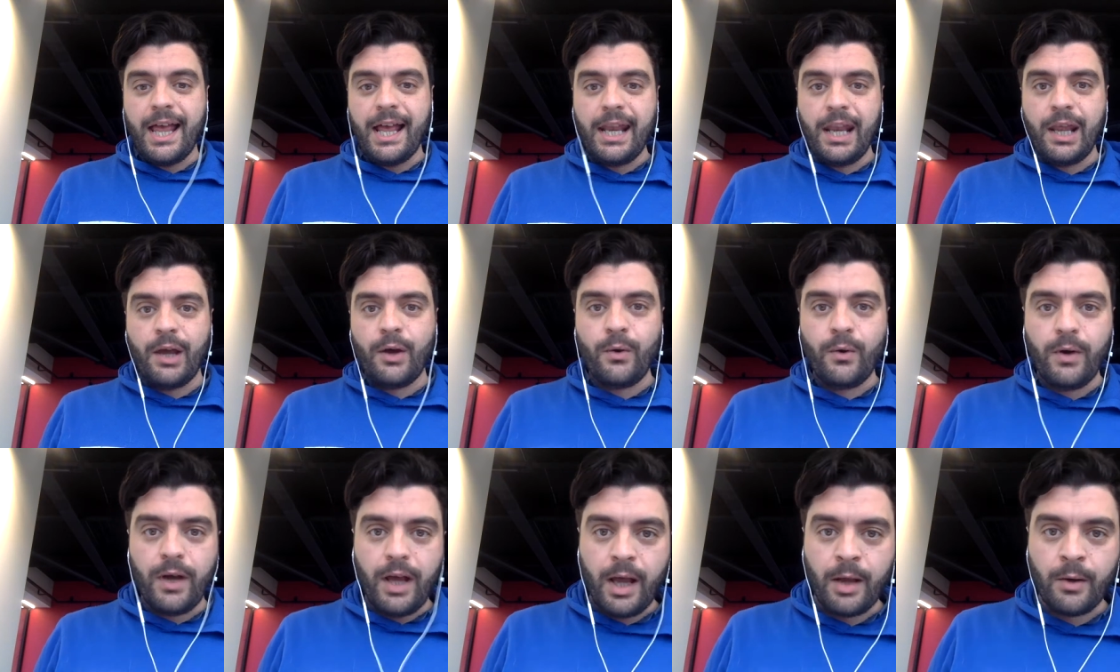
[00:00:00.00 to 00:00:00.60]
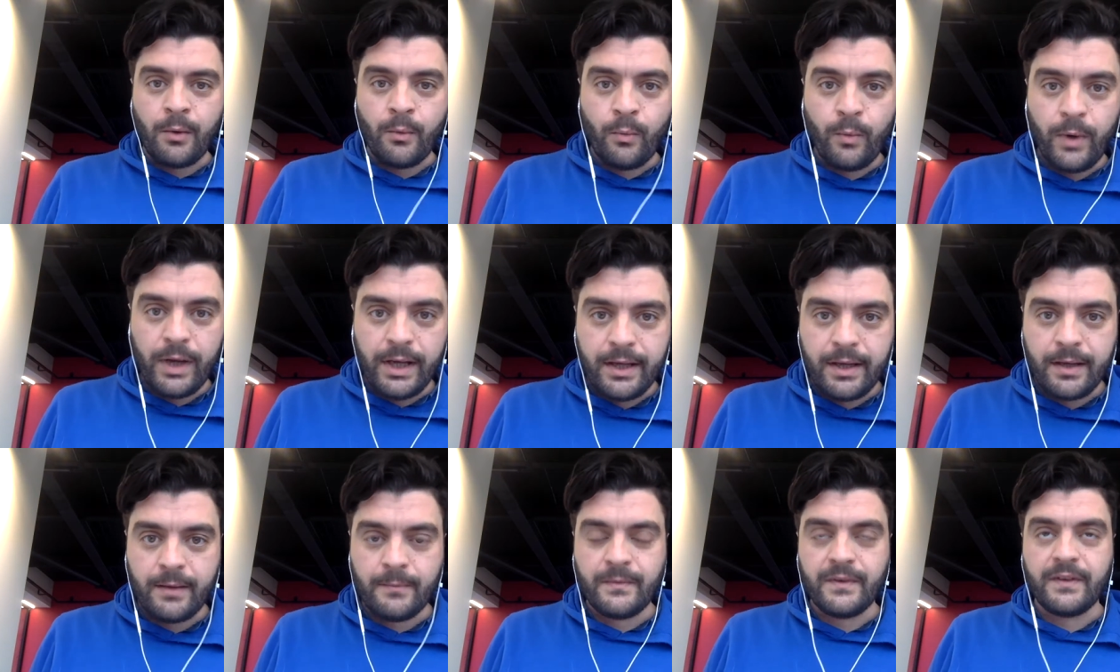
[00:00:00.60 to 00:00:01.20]
Hello and
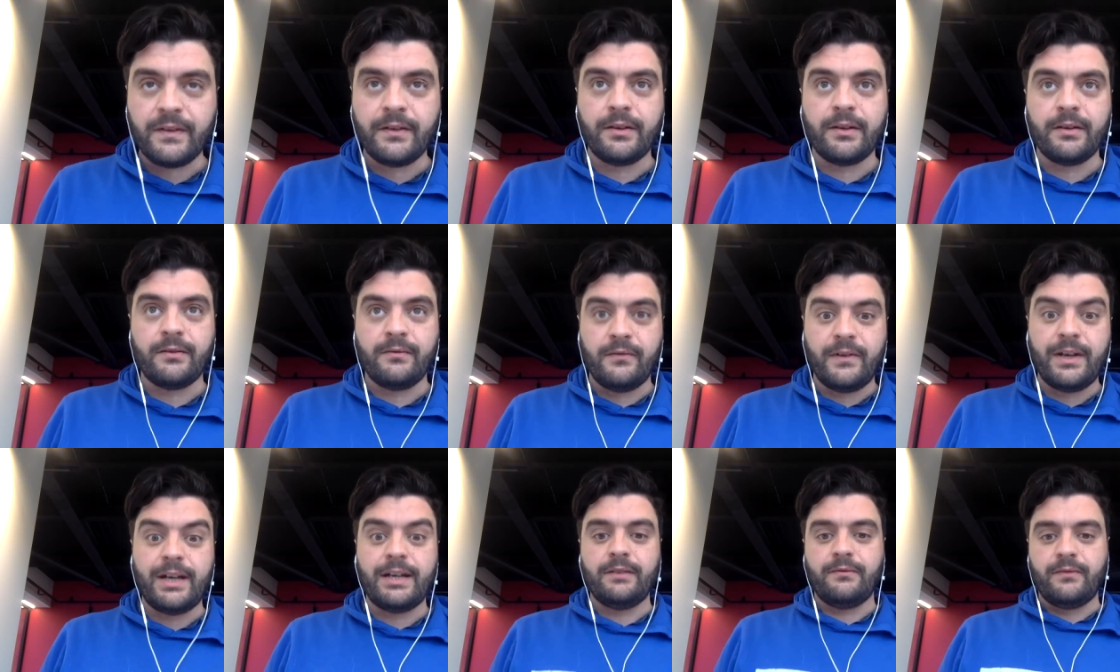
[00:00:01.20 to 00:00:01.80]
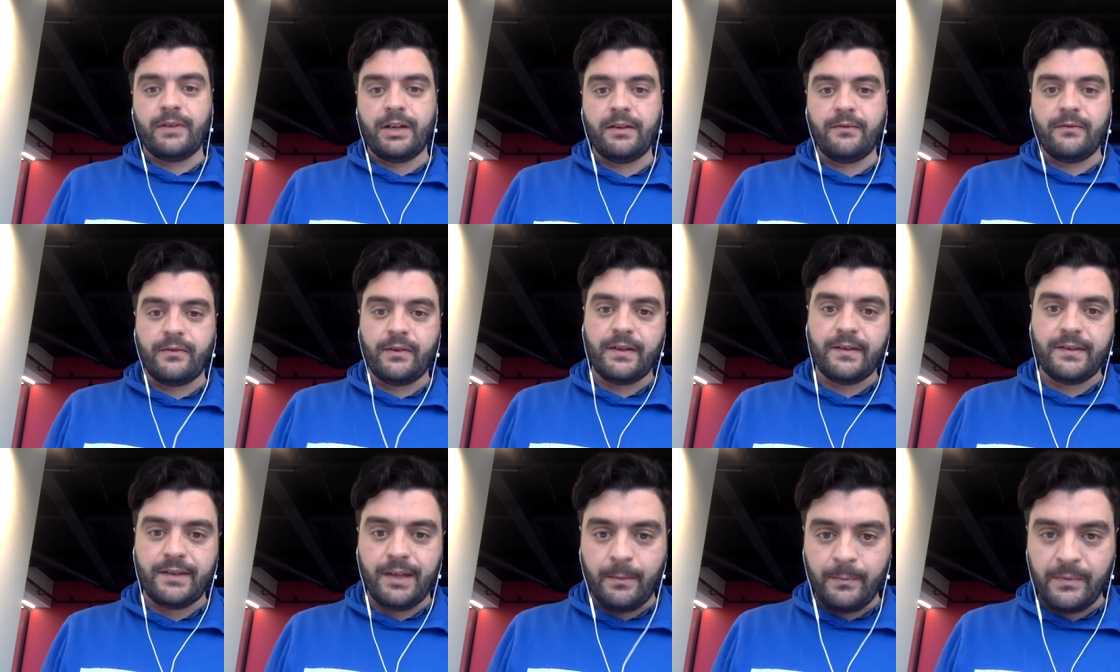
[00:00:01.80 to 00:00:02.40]
welcome to the very, very
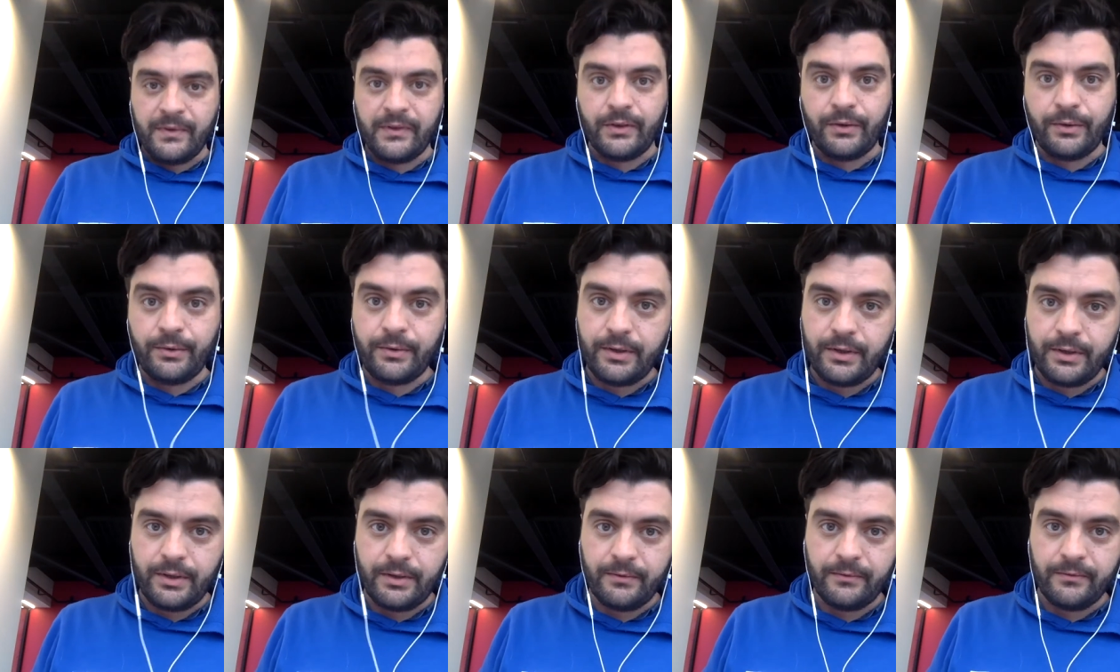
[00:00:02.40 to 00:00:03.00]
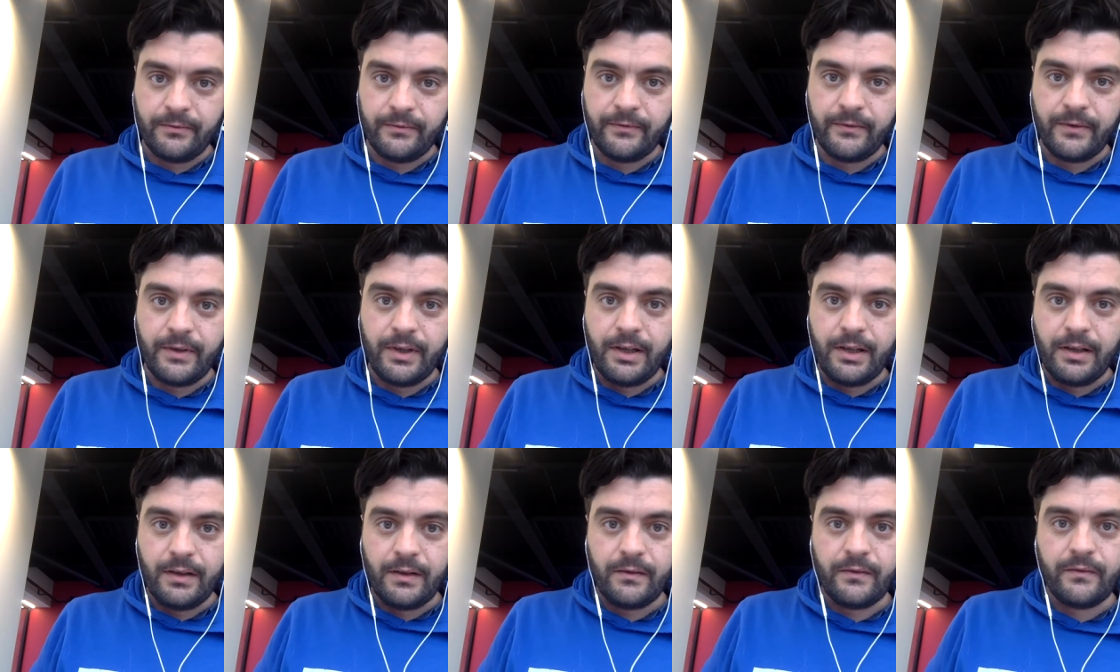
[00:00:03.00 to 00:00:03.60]
first episode of
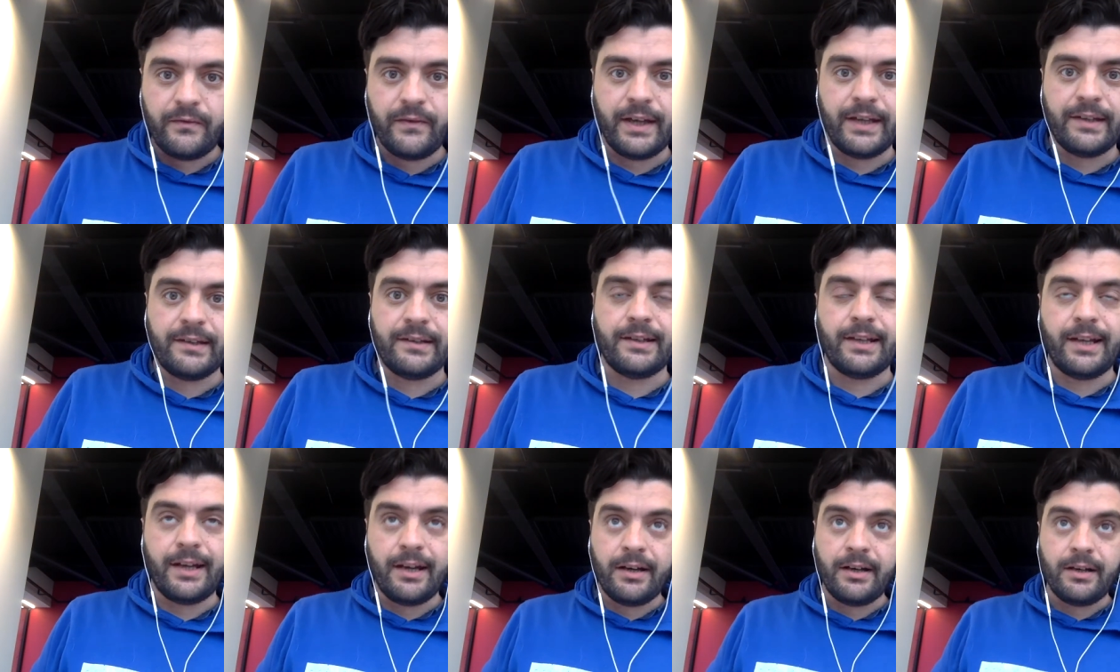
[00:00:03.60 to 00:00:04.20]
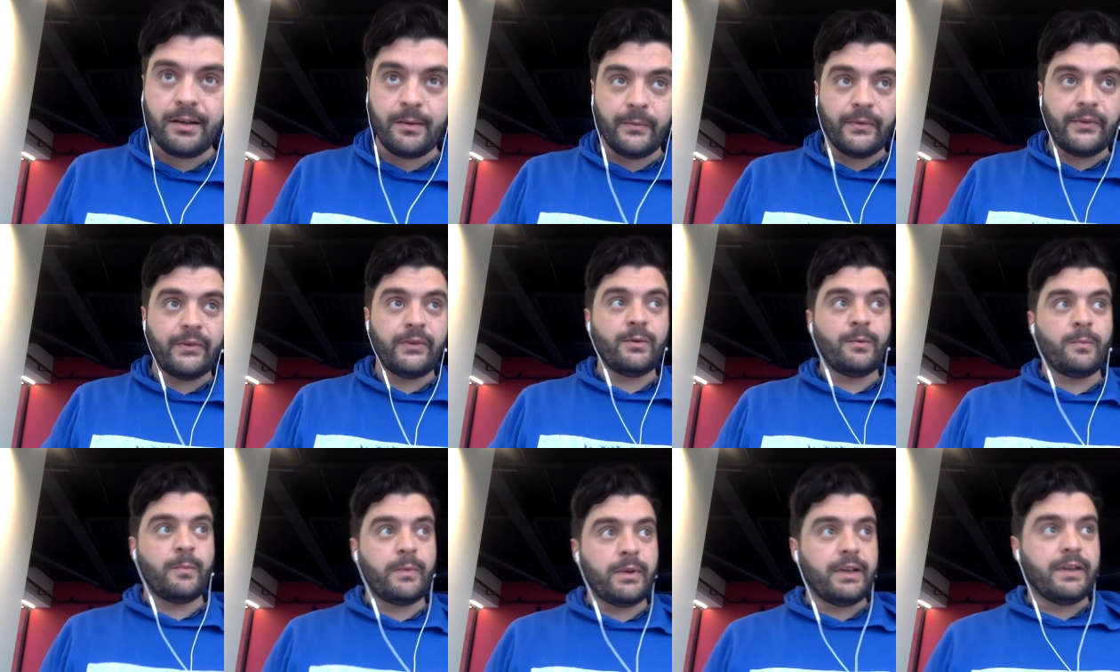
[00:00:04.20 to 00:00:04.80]
Fatal Error. I'm
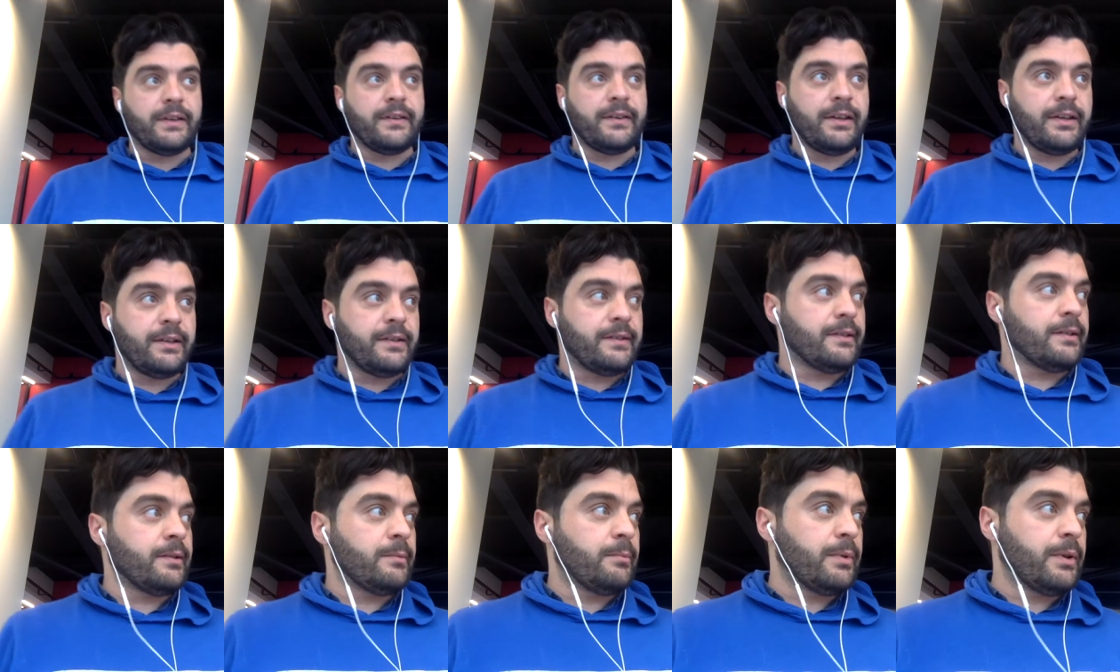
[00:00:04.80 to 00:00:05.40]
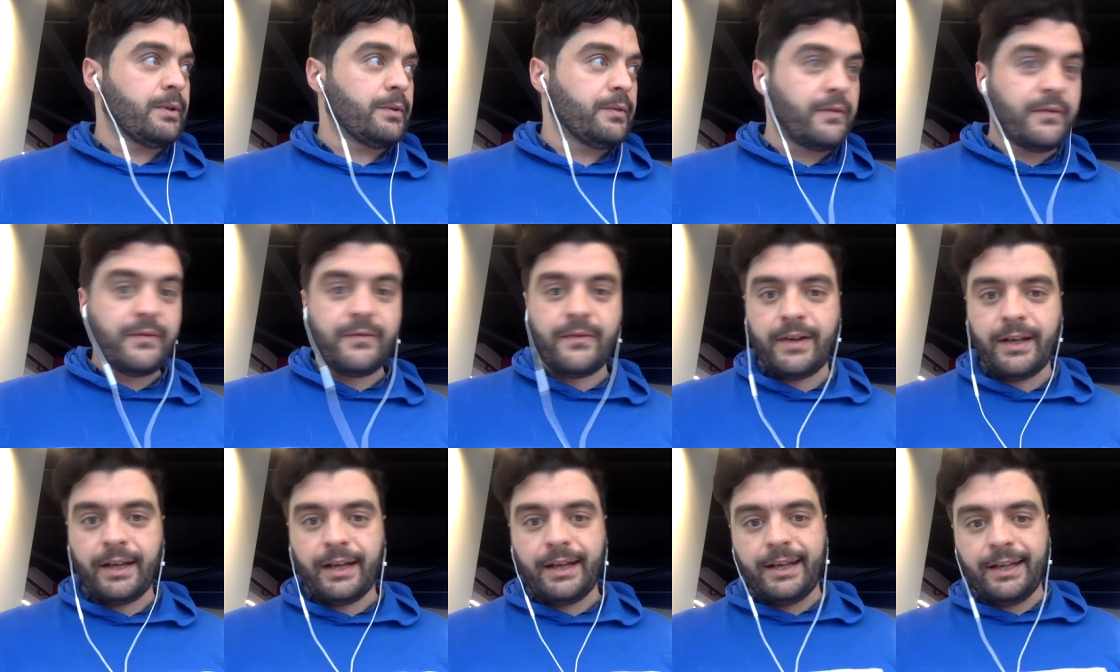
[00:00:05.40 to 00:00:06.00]
super excited about
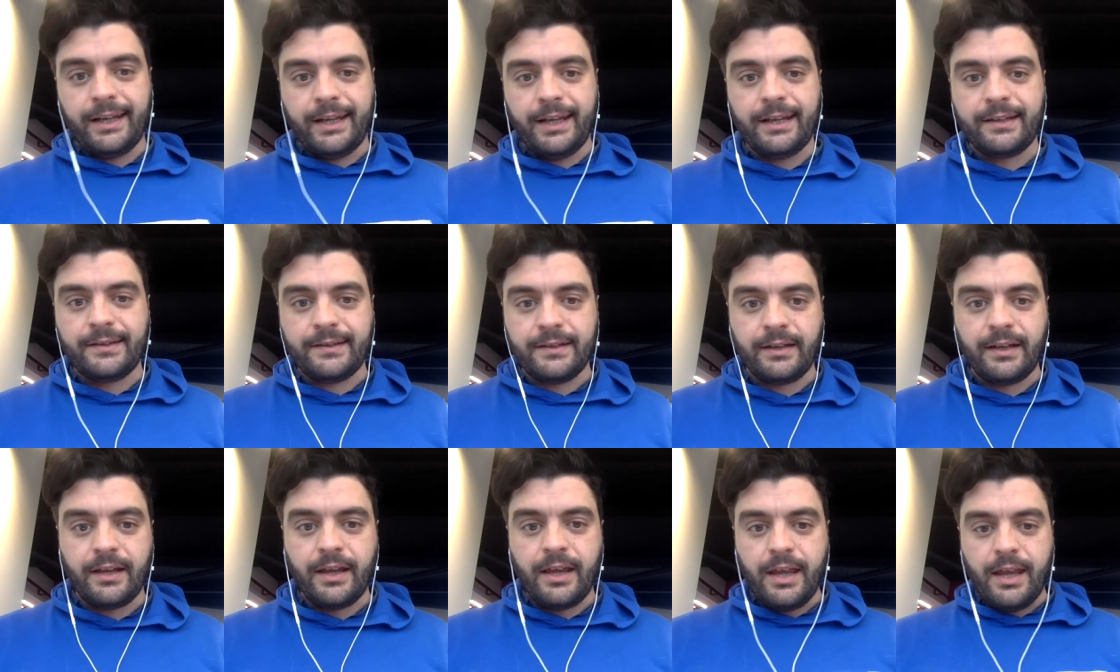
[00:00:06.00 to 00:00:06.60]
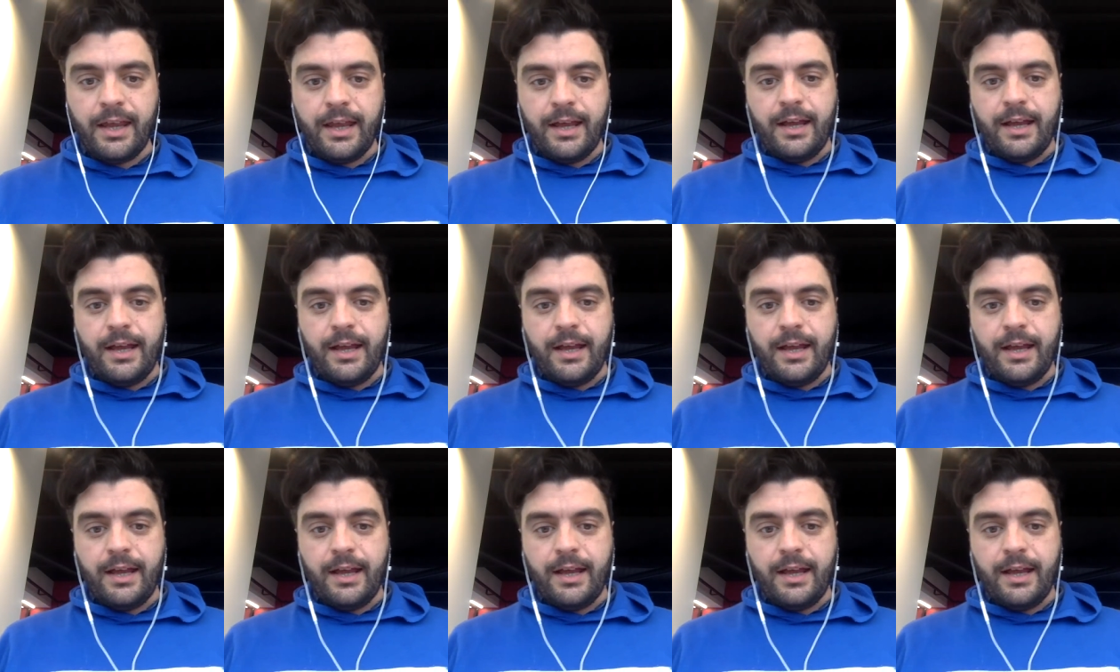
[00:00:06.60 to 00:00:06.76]
finally getting